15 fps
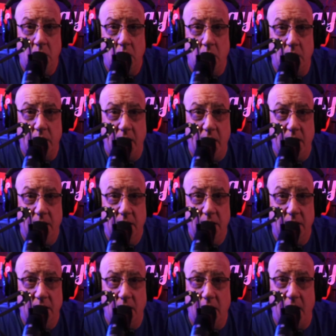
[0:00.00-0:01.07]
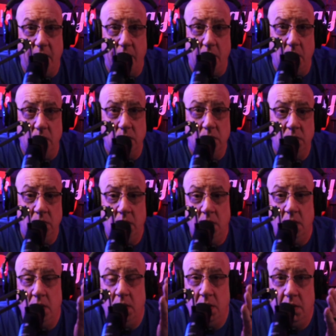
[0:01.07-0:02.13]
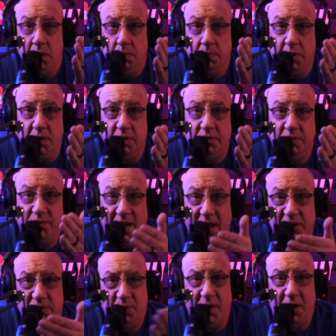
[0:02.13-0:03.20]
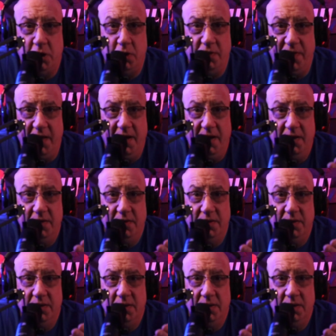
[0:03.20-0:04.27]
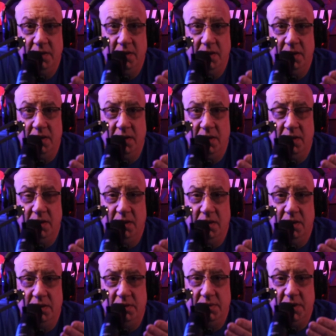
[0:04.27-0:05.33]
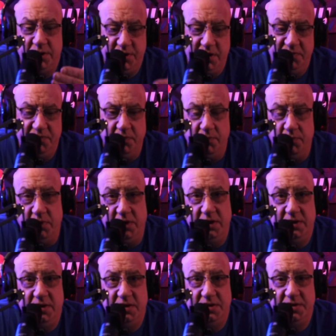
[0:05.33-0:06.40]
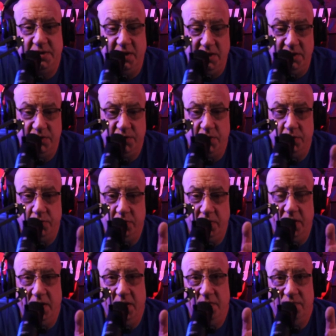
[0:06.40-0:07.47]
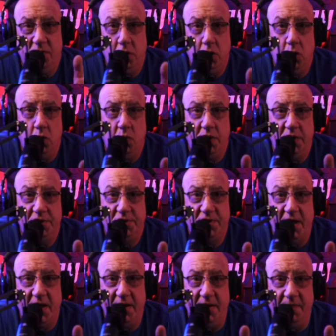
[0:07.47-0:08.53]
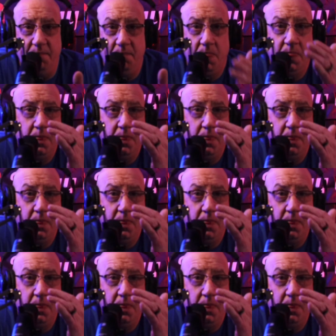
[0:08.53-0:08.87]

Okay? I don't know. But that's why you're there. Did you even read these things? Do you even know what you're signing?